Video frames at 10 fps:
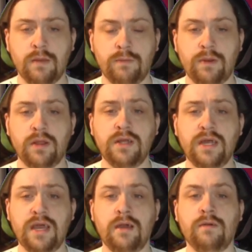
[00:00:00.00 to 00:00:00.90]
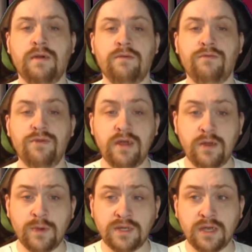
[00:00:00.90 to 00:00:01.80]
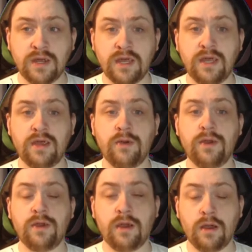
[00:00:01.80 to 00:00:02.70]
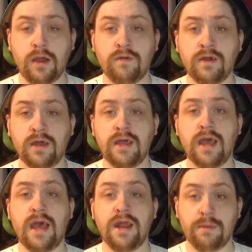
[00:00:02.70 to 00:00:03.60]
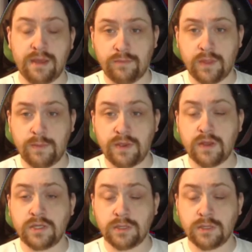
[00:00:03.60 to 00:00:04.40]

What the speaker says: Bloody hell, that really was a Kanehiko Ikuhara anime. Because,